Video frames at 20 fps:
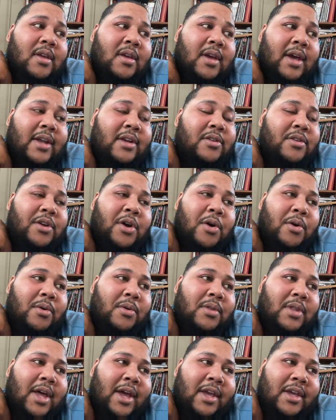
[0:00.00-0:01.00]
I don't know,
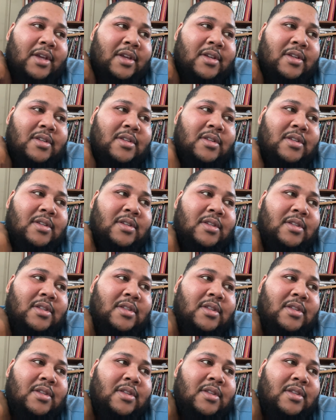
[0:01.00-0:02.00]
like,
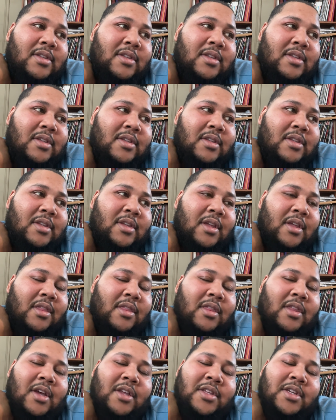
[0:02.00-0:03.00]

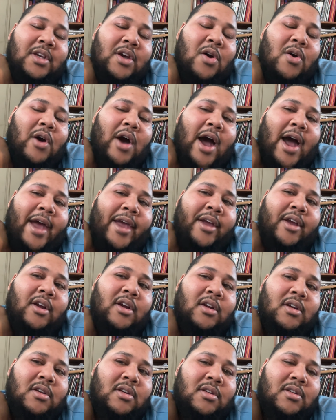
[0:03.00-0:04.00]
does it go
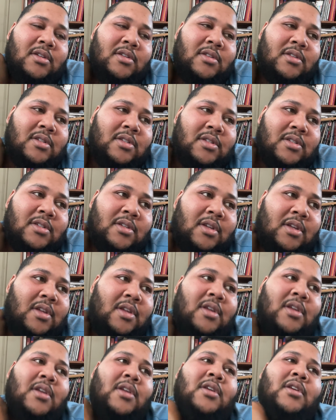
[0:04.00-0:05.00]
higher?
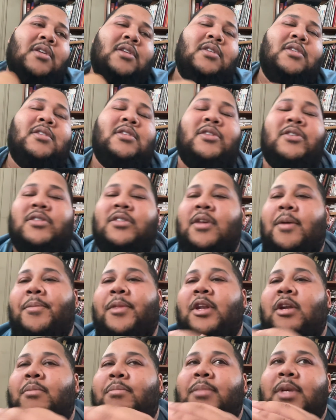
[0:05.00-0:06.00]
Is there
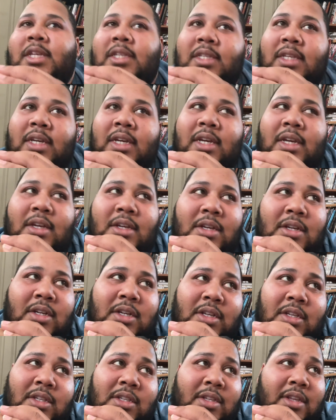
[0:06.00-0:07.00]
something I'm missing?
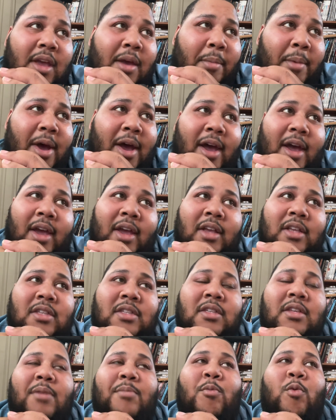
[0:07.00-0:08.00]
Because am I
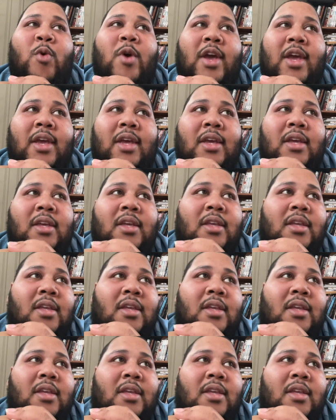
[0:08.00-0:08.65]
some way,